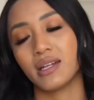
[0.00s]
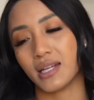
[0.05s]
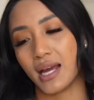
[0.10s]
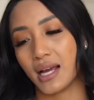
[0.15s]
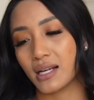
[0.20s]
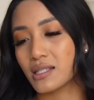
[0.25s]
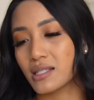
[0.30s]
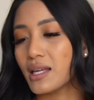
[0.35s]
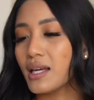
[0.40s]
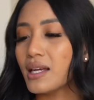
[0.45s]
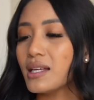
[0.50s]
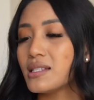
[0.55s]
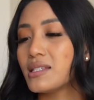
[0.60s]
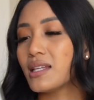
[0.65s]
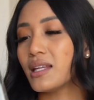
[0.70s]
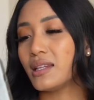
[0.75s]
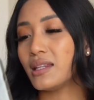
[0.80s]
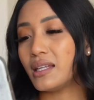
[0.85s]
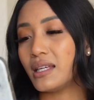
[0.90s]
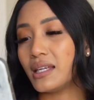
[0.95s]
Next
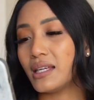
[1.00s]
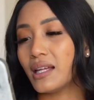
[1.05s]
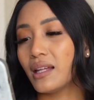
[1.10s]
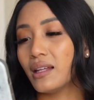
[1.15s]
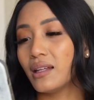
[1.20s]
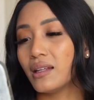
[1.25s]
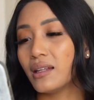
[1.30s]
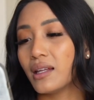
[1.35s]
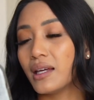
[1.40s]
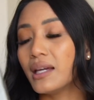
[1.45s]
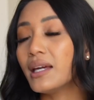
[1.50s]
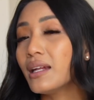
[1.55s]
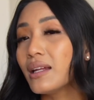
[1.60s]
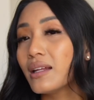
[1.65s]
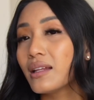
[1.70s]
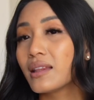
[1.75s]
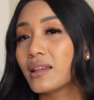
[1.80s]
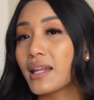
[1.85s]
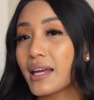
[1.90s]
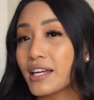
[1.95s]
is the Lit
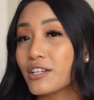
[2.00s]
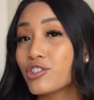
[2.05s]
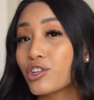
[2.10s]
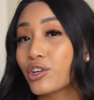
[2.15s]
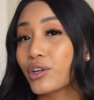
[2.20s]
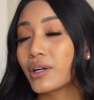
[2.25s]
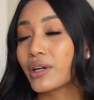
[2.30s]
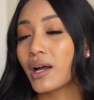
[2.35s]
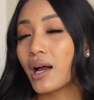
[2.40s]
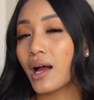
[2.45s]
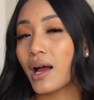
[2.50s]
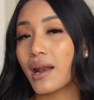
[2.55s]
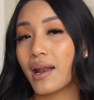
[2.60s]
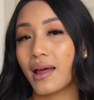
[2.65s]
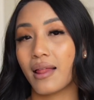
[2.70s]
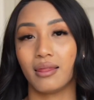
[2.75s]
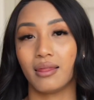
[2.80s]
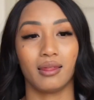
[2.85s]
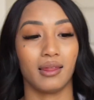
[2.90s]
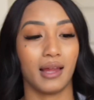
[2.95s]
Laser Cut
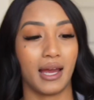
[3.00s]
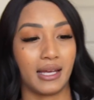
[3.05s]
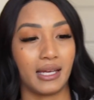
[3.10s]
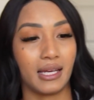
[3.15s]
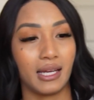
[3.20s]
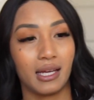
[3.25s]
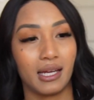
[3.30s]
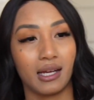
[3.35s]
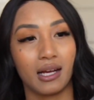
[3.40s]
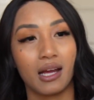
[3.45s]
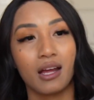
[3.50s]
Legging.